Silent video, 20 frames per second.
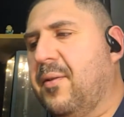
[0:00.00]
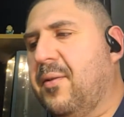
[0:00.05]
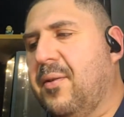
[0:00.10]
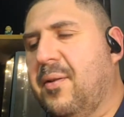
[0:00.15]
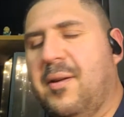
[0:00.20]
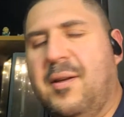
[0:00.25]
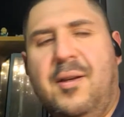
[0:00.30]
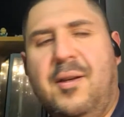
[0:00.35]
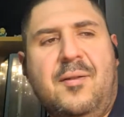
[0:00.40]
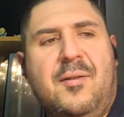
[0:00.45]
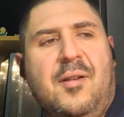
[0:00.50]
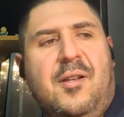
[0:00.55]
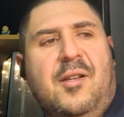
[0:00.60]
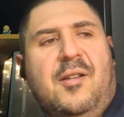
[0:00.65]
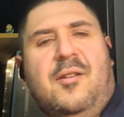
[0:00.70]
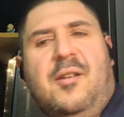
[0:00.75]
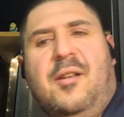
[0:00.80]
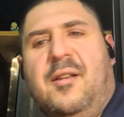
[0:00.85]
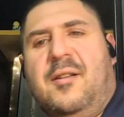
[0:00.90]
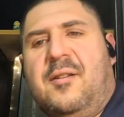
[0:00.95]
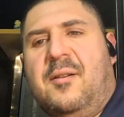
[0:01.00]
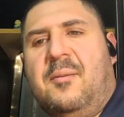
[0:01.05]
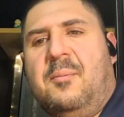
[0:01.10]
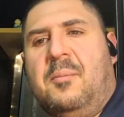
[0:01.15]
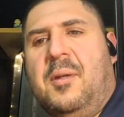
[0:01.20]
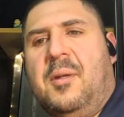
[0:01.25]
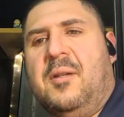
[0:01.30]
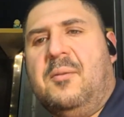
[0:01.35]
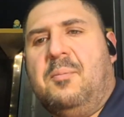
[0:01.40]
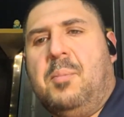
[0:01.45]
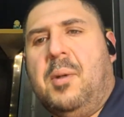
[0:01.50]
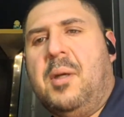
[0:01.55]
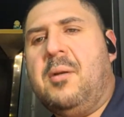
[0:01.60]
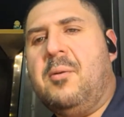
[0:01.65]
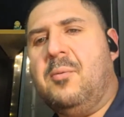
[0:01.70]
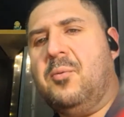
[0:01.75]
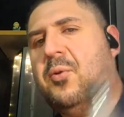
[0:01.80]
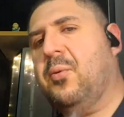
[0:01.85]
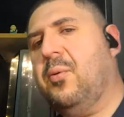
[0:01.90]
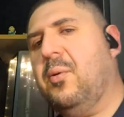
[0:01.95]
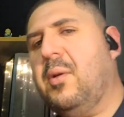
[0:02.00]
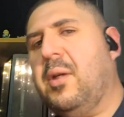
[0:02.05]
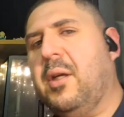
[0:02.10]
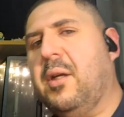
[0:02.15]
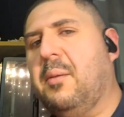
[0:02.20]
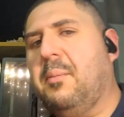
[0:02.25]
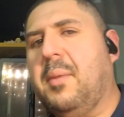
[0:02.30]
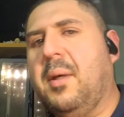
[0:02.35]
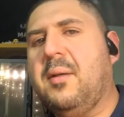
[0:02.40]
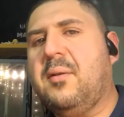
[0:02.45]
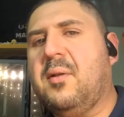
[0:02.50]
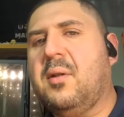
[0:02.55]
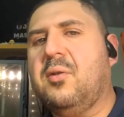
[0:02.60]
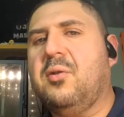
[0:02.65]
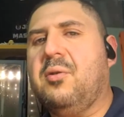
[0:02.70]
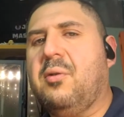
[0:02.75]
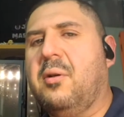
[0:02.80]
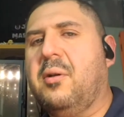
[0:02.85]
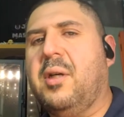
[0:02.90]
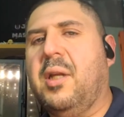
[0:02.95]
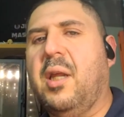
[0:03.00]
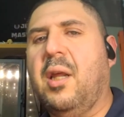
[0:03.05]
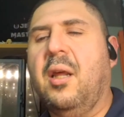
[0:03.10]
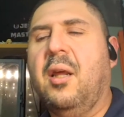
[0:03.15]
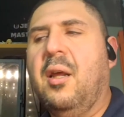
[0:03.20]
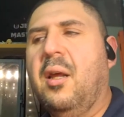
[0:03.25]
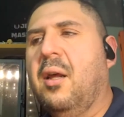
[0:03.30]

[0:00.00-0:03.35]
So it's been truly an amazing journey